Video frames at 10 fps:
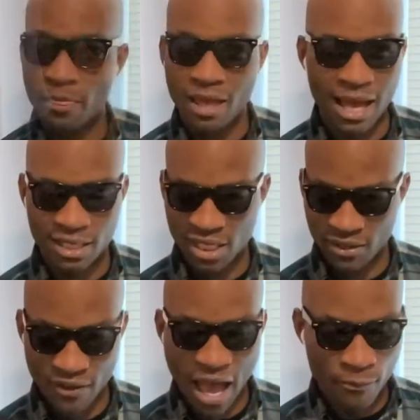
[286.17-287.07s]

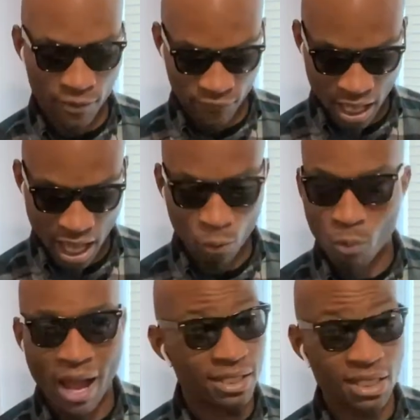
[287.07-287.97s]
Identify with God
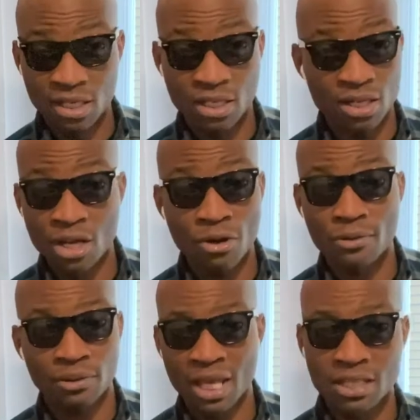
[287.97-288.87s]
writes in the
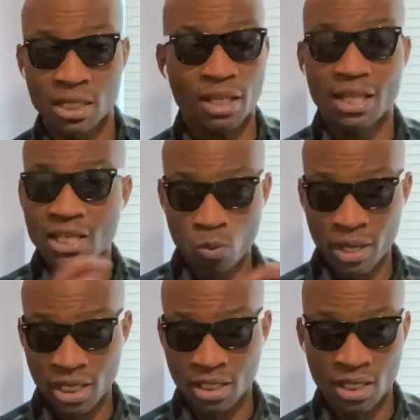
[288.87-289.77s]
dirt. That's where
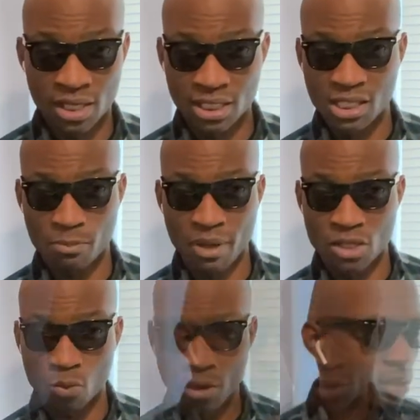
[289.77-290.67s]
he does his best
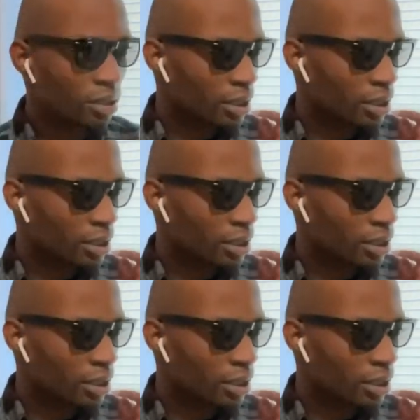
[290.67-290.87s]
work.